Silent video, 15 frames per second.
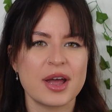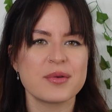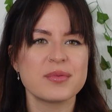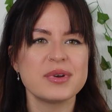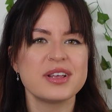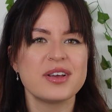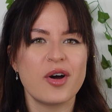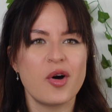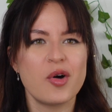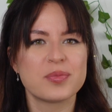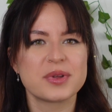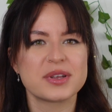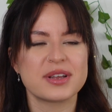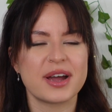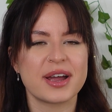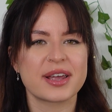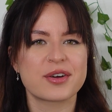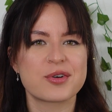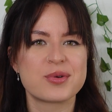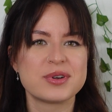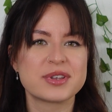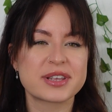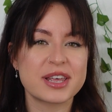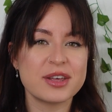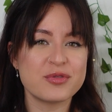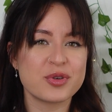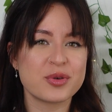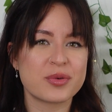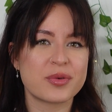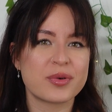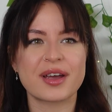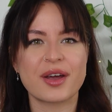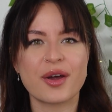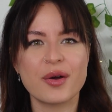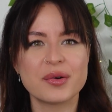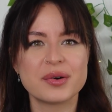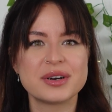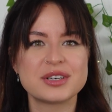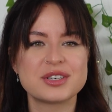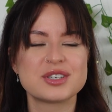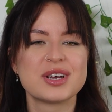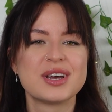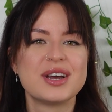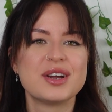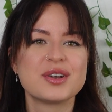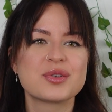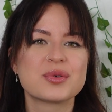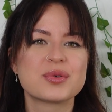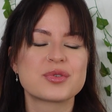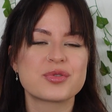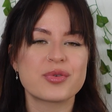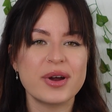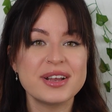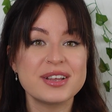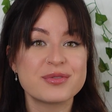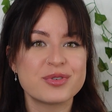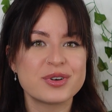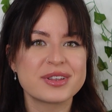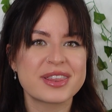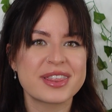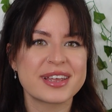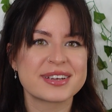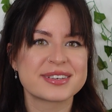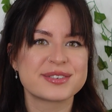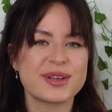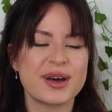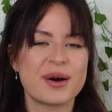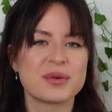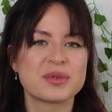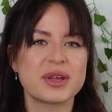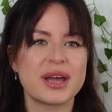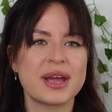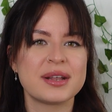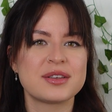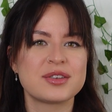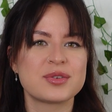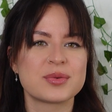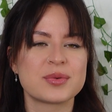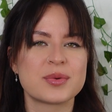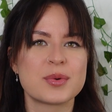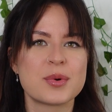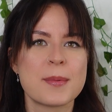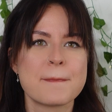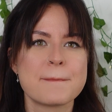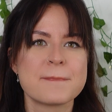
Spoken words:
I really hope that I could give you the courage to try different things out and to